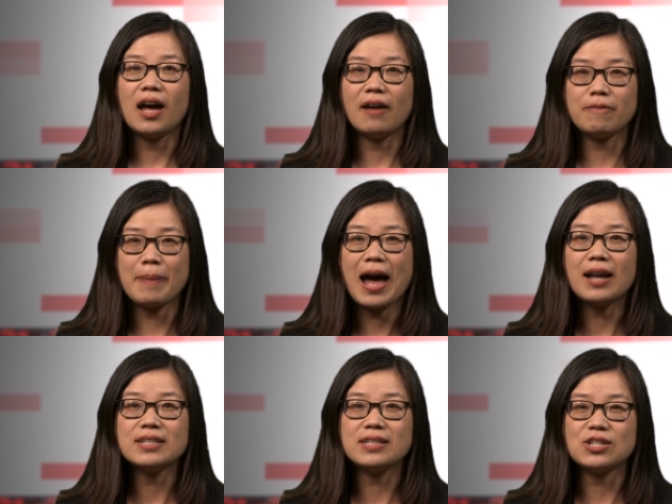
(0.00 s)
of
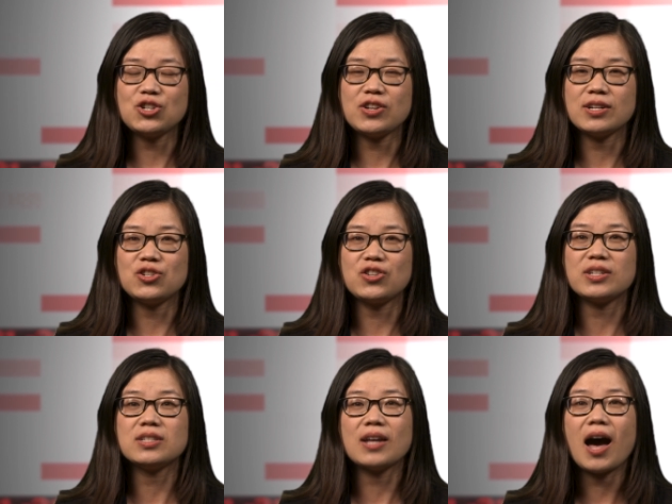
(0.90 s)
policy
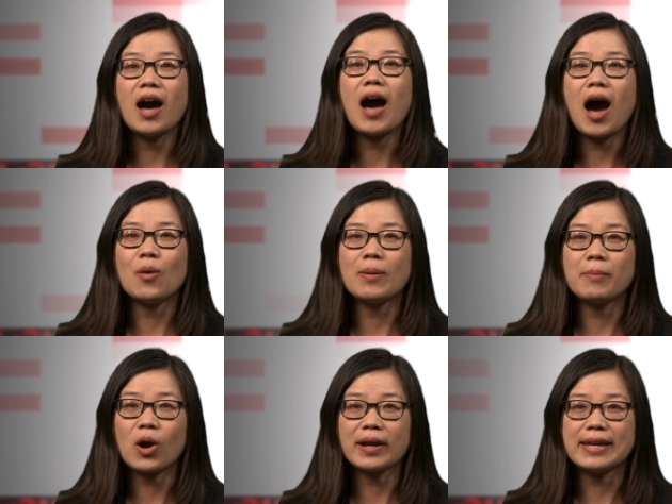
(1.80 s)
changes on our
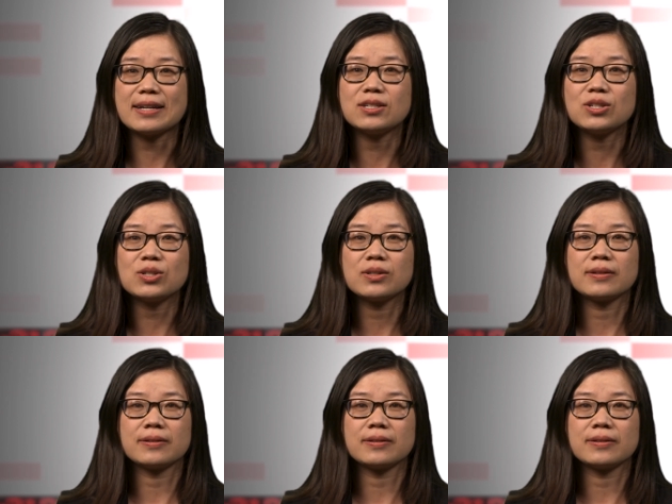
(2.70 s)
markets.